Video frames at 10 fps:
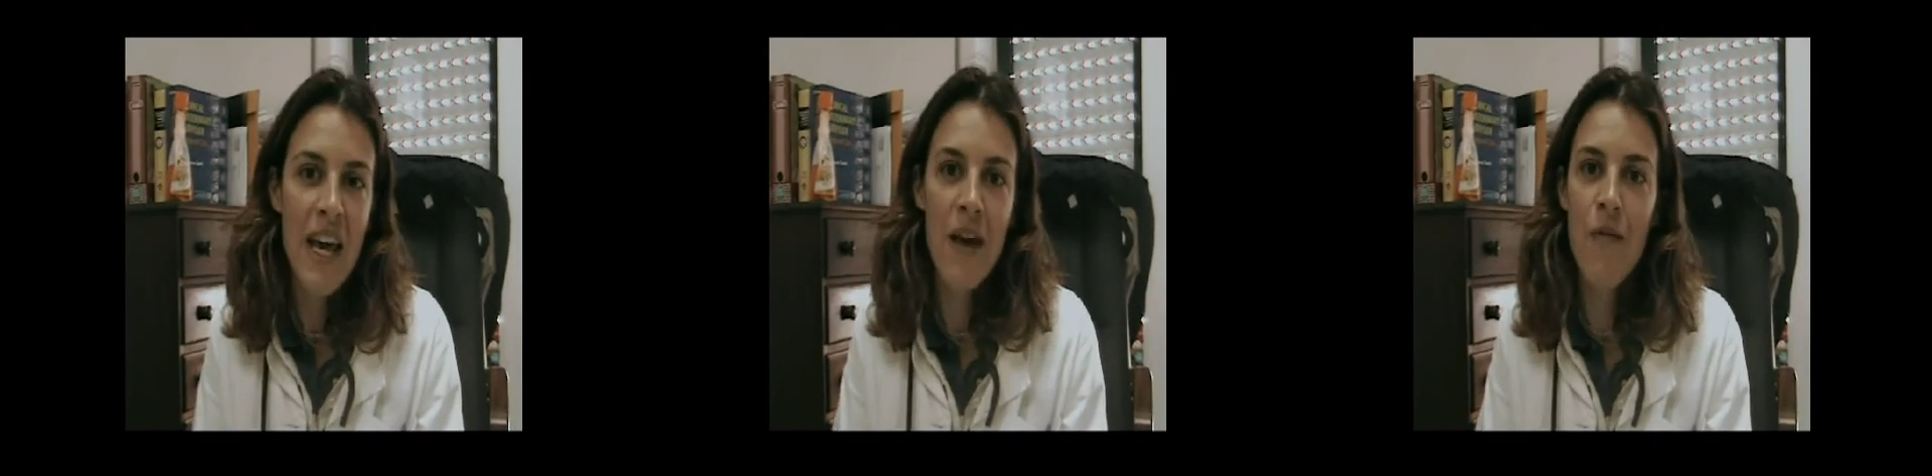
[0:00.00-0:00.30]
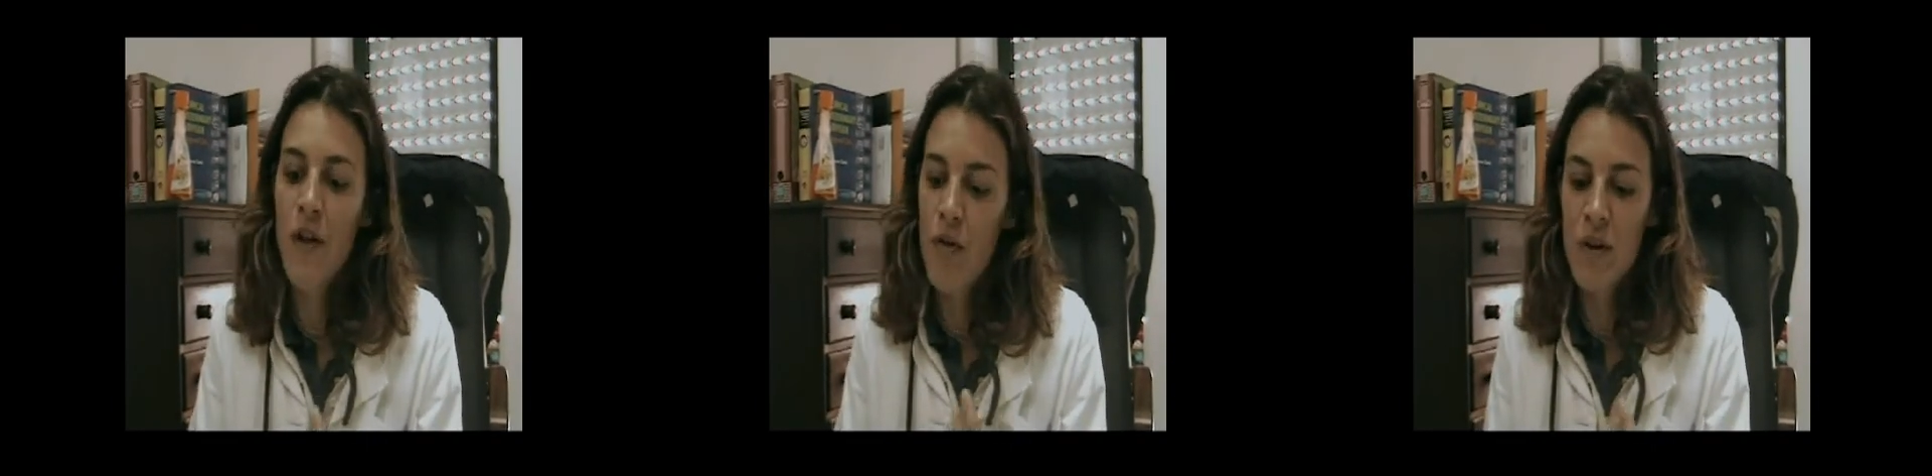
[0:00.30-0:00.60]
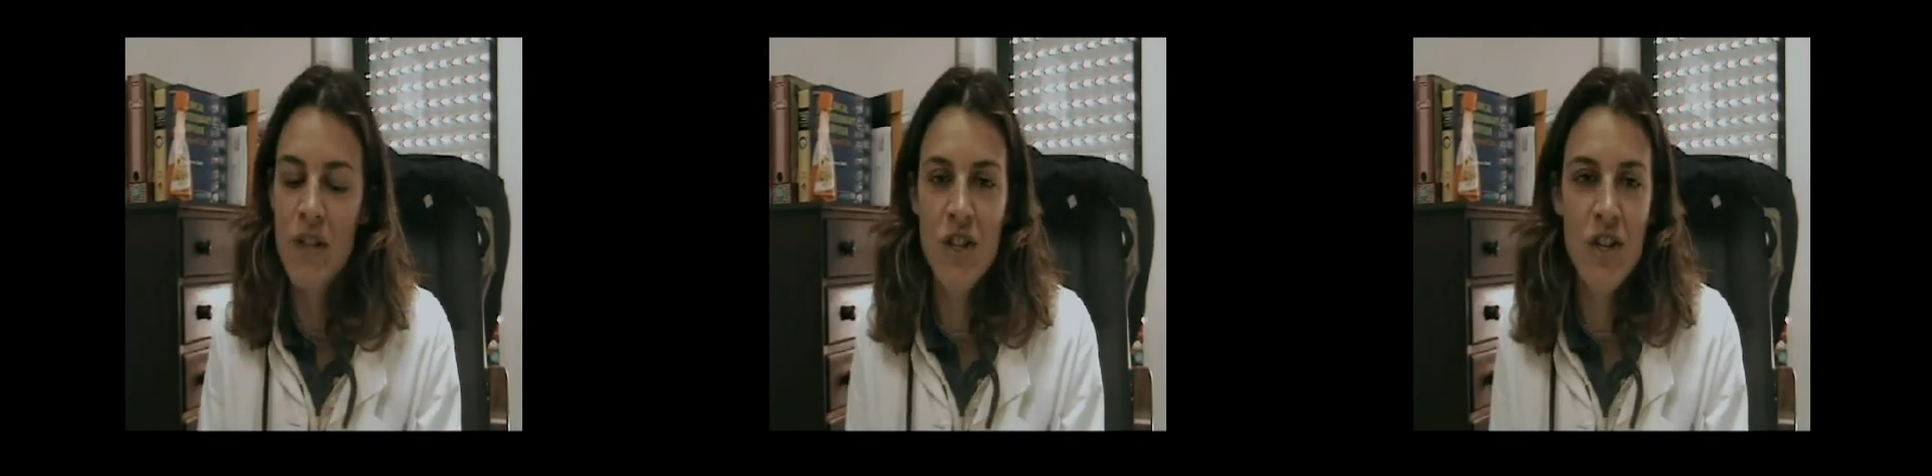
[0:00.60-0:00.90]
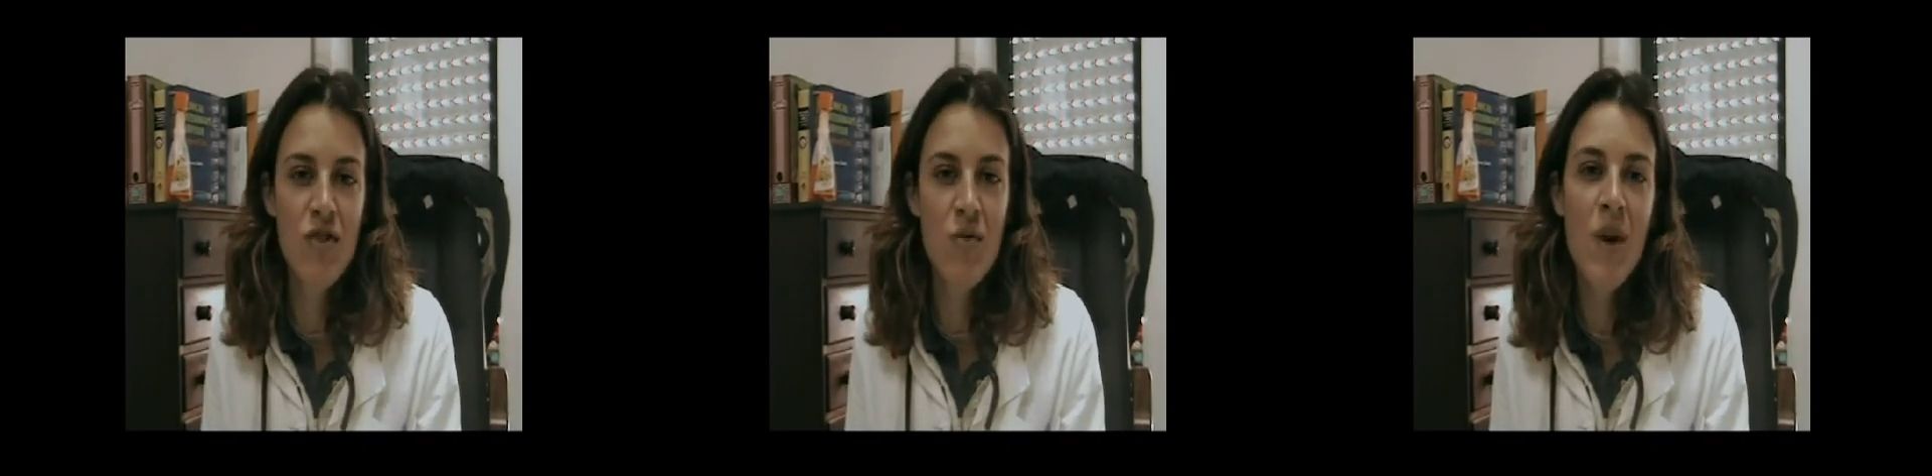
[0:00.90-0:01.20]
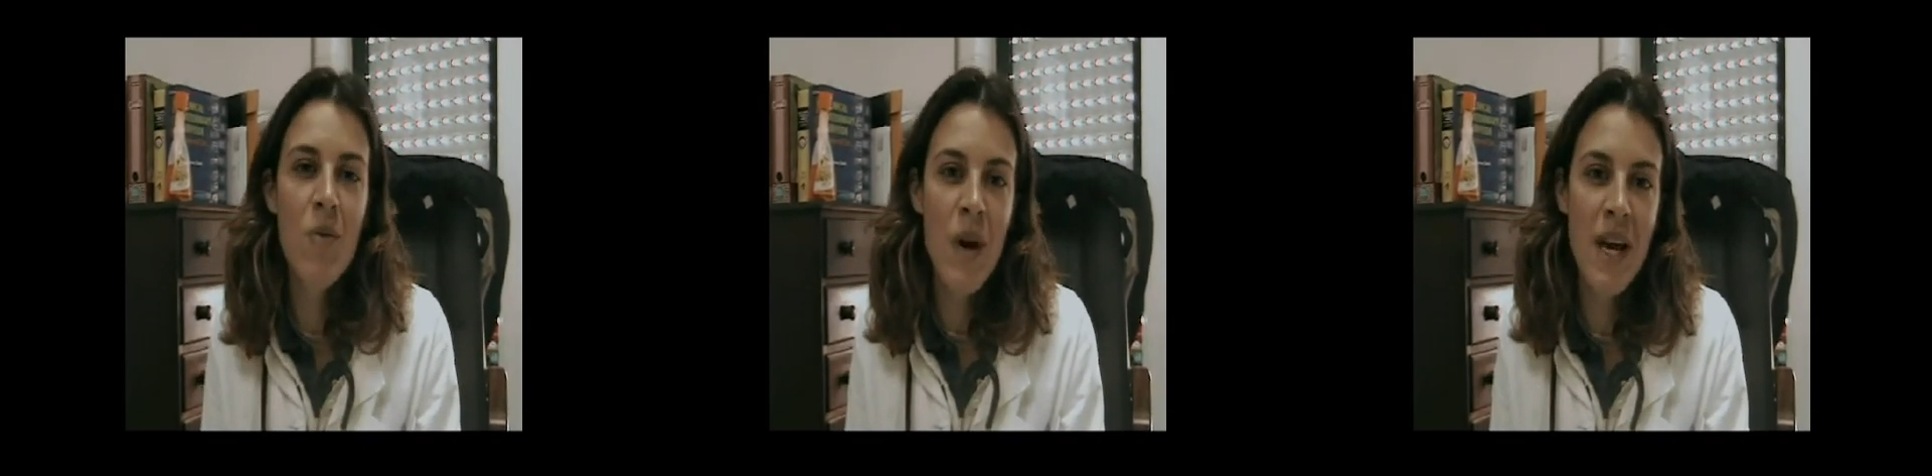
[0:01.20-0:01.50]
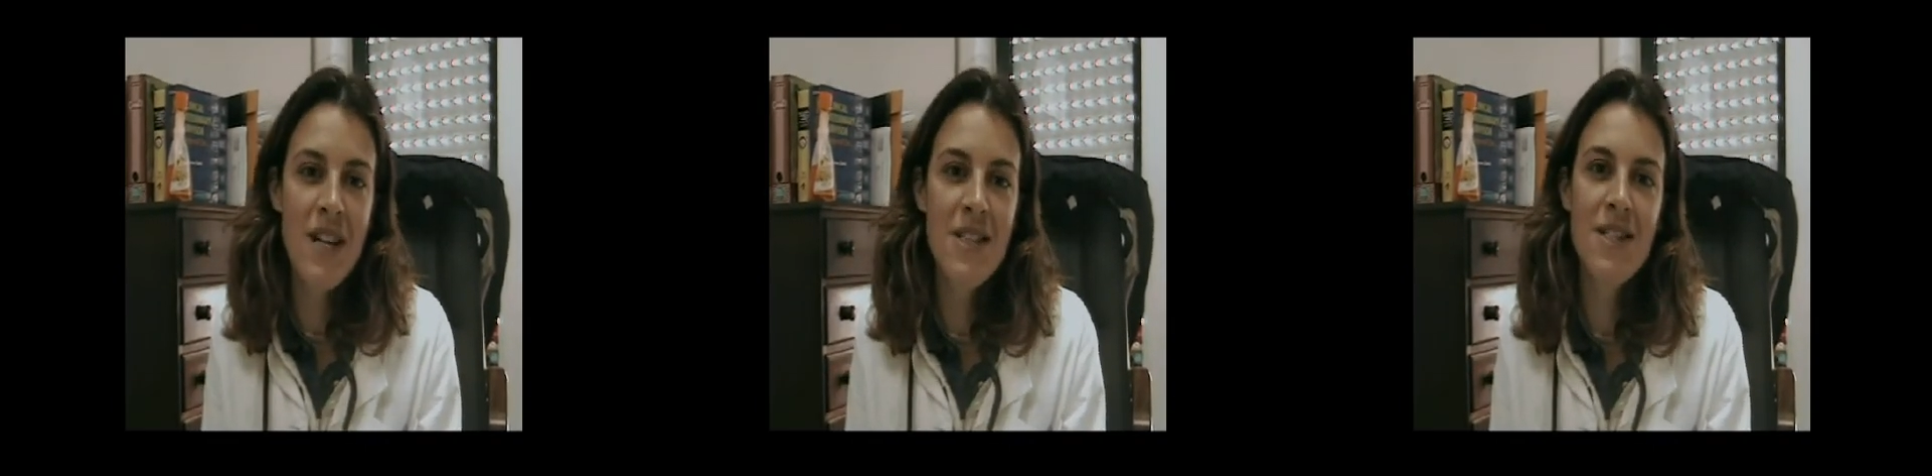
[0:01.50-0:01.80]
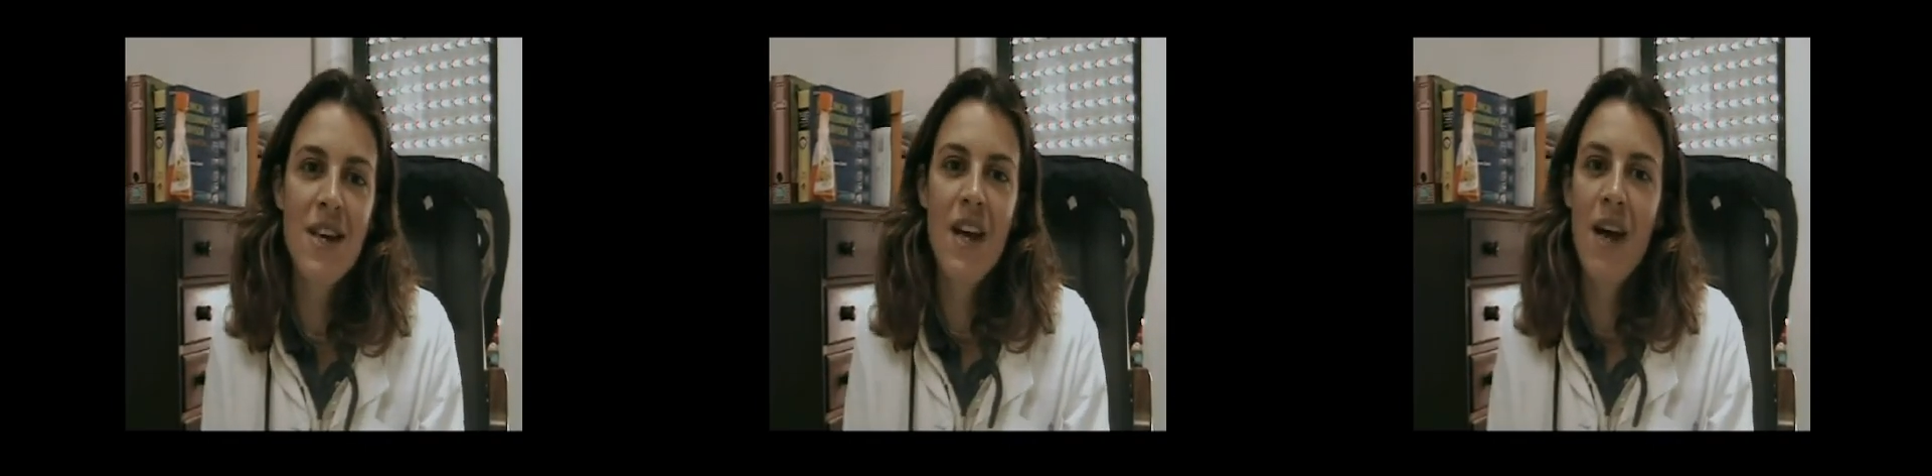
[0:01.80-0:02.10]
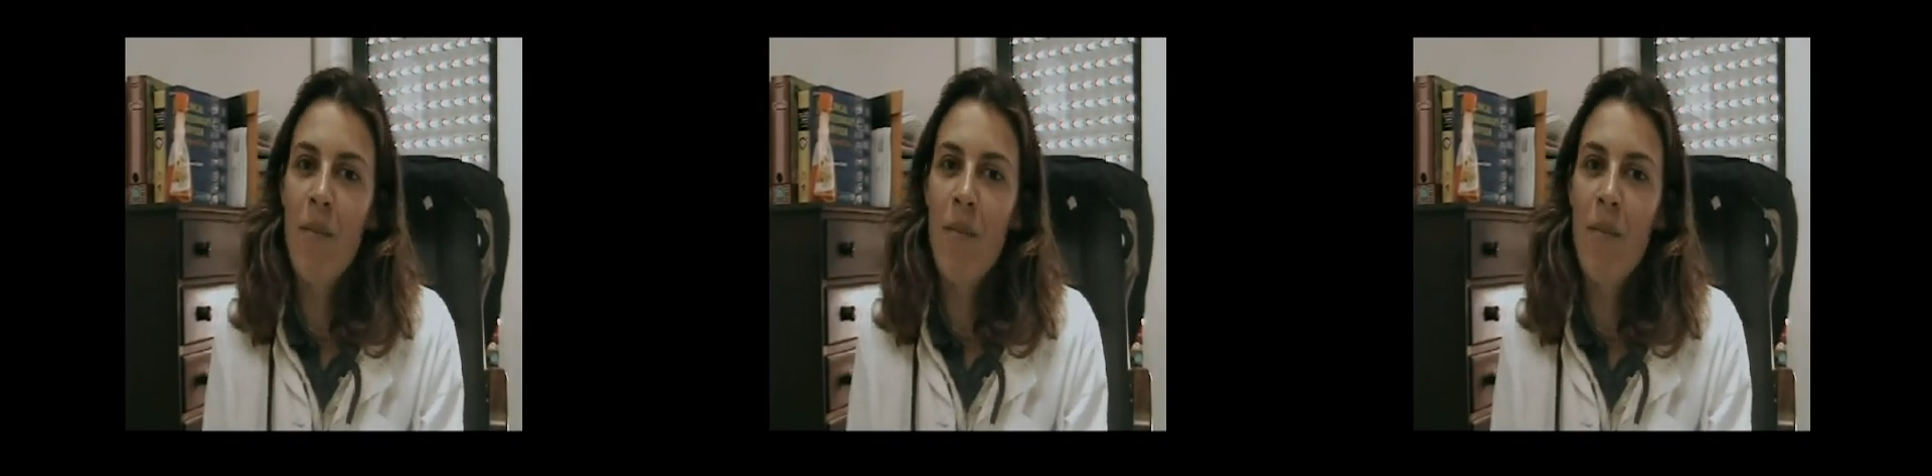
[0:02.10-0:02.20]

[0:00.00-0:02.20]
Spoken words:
if it was just 3 weeks,